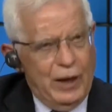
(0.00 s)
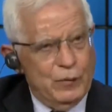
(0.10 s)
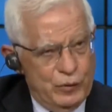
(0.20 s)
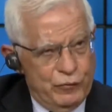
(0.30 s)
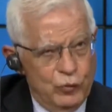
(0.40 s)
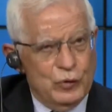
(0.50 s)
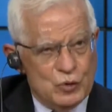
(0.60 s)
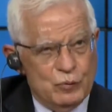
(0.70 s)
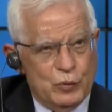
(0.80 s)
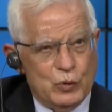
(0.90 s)
And we
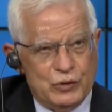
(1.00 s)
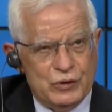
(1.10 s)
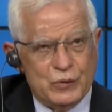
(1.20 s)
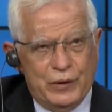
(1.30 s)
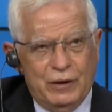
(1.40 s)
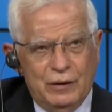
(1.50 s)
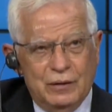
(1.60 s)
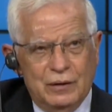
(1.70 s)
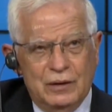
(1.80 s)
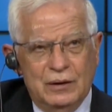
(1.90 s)
fully support
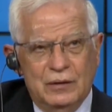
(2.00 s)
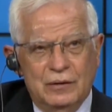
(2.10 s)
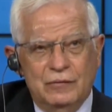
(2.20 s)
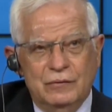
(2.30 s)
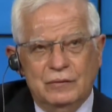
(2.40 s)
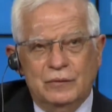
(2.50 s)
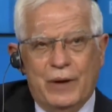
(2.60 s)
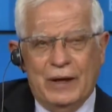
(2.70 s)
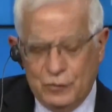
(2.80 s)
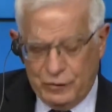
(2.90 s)
Israel's
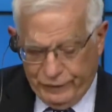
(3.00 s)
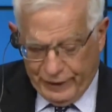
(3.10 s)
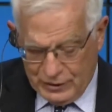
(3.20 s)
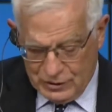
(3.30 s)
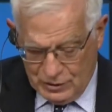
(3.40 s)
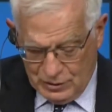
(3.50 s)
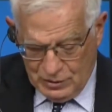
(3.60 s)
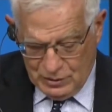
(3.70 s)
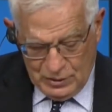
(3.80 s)
right to defense.